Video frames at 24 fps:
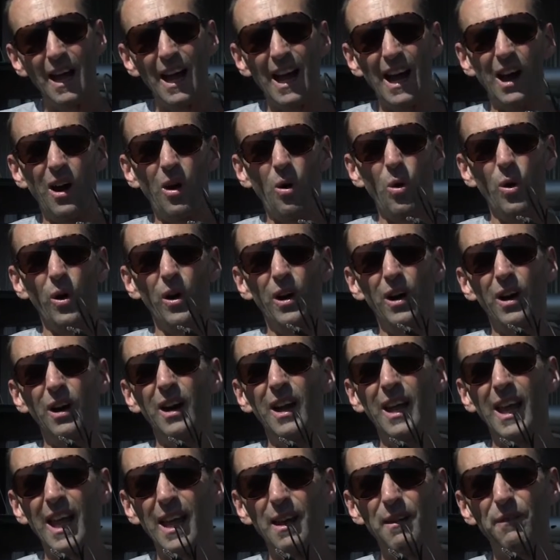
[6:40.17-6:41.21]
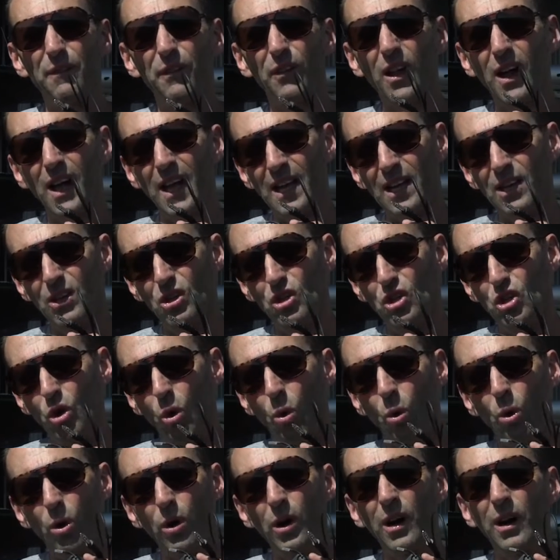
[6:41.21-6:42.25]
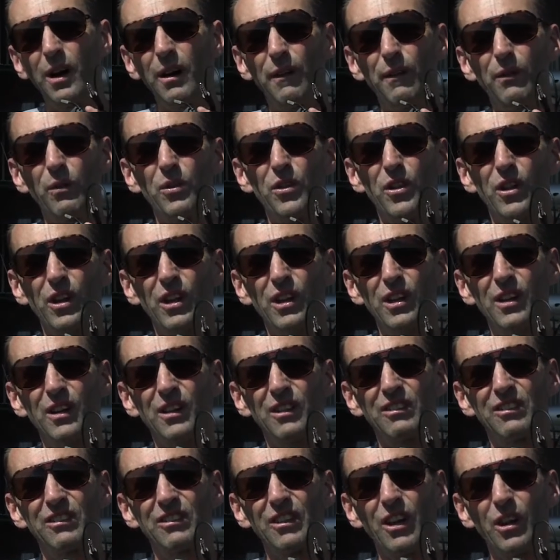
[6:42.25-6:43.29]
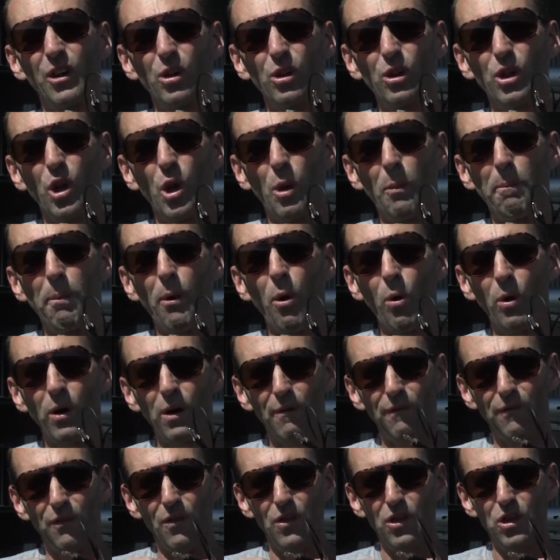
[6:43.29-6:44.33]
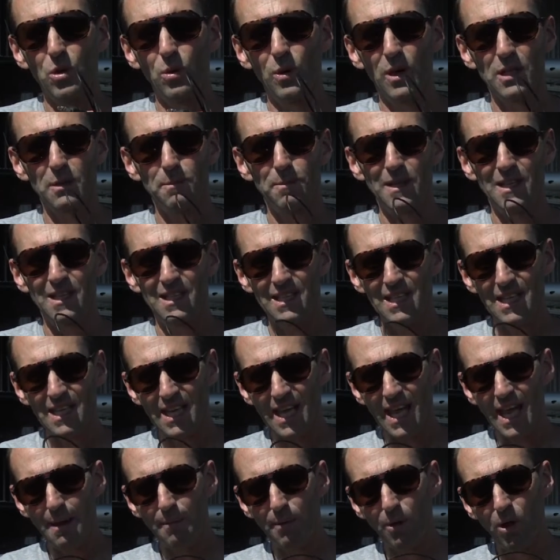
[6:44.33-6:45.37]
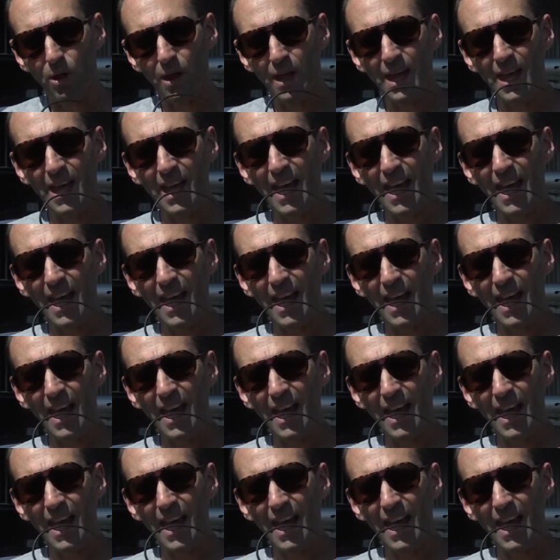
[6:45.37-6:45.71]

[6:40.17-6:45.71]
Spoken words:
our NFlight door, the subtle little port for the USB-C cable,